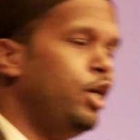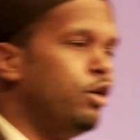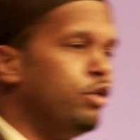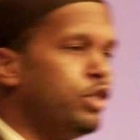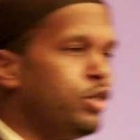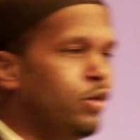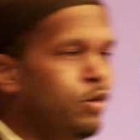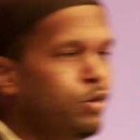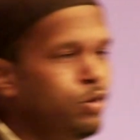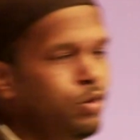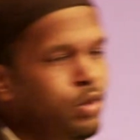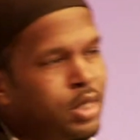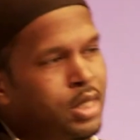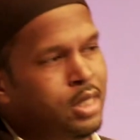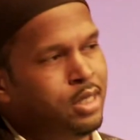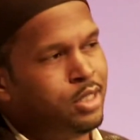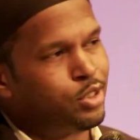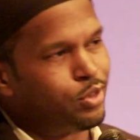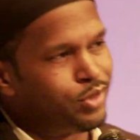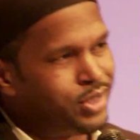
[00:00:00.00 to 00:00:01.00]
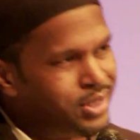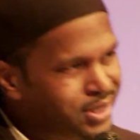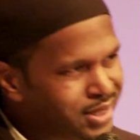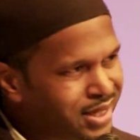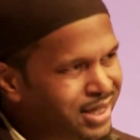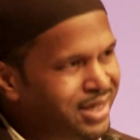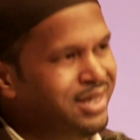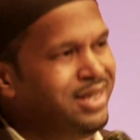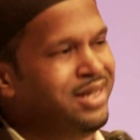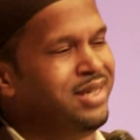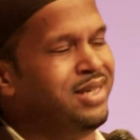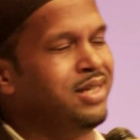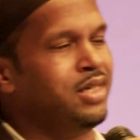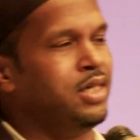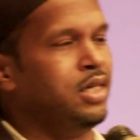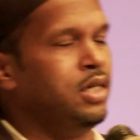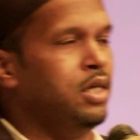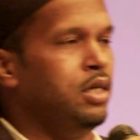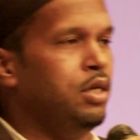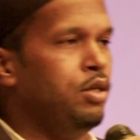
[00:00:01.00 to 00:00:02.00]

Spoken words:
so seeing